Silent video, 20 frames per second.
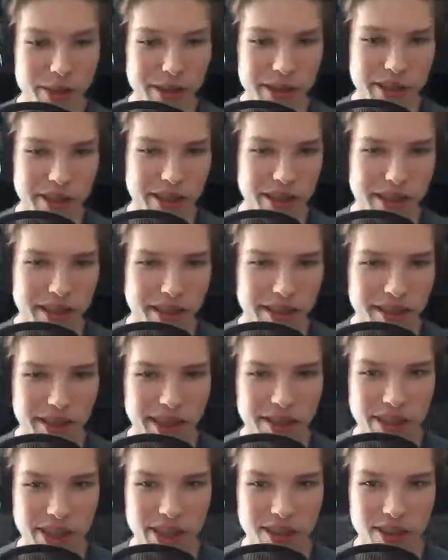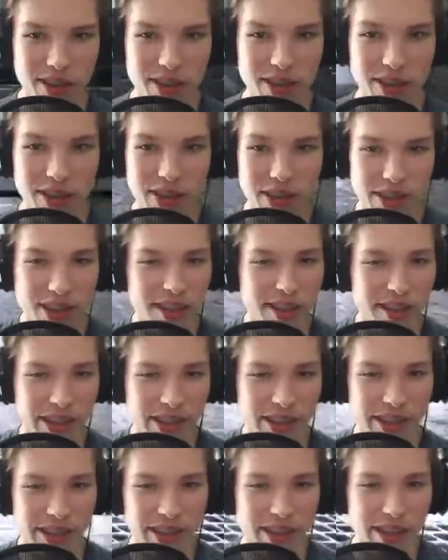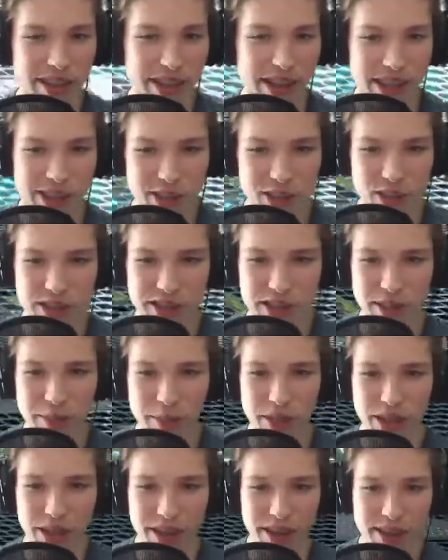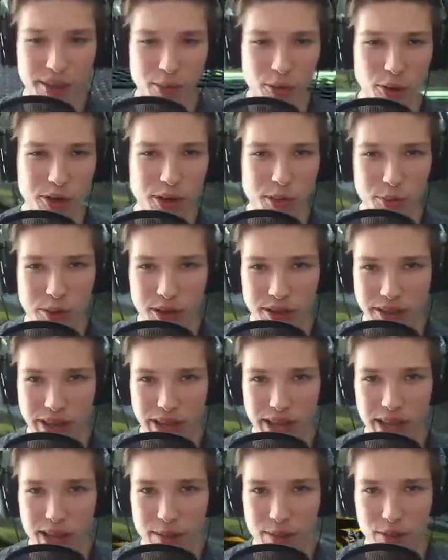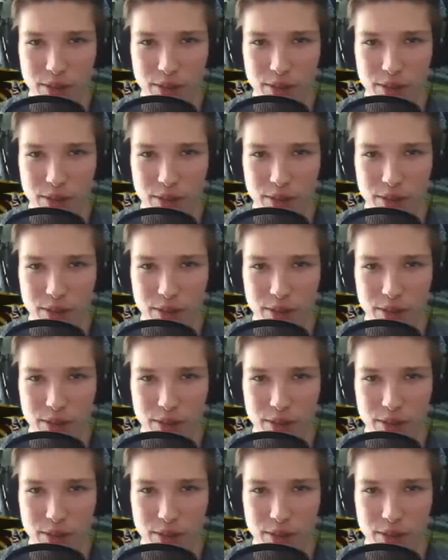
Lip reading: especially since it's $70. It does look interesting, but it is a multiplayer